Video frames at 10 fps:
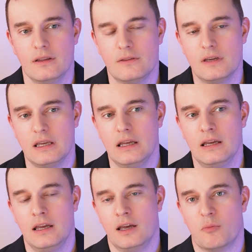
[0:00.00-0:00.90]
the
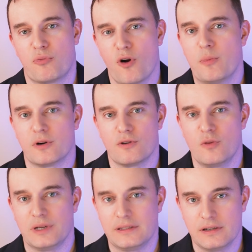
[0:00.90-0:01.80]
proper
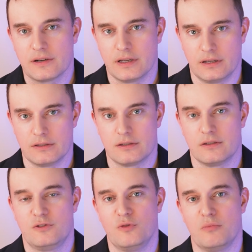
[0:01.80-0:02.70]
raw materials
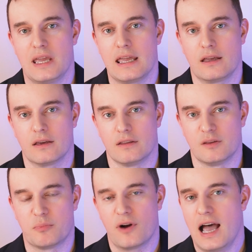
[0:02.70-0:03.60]
to make
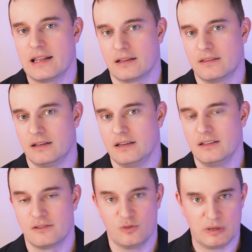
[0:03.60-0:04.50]
the product that
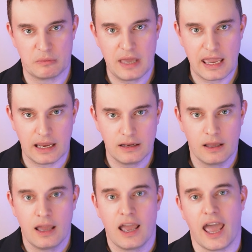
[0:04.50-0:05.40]
needs to be made.
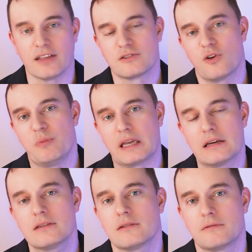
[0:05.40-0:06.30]
And so
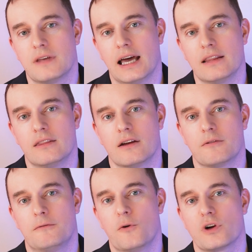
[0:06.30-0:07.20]
because of that,
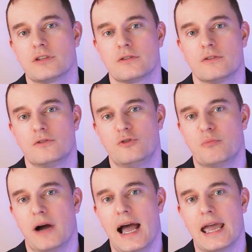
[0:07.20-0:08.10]
they're forced to
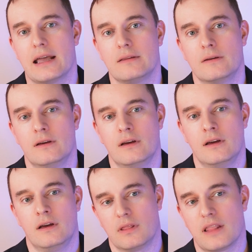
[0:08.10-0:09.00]
buy it
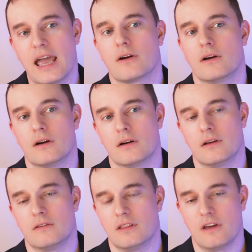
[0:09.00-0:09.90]
later
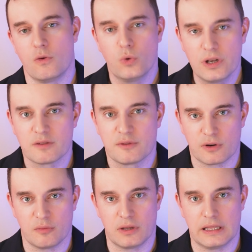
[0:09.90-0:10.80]
than they would have
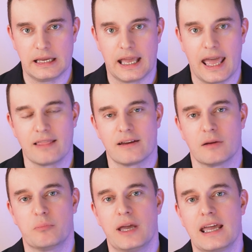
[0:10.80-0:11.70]
normally. And they're
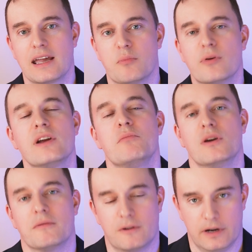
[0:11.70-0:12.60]
paying a
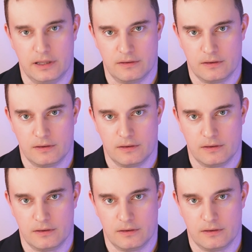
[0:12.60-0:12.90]
premium for it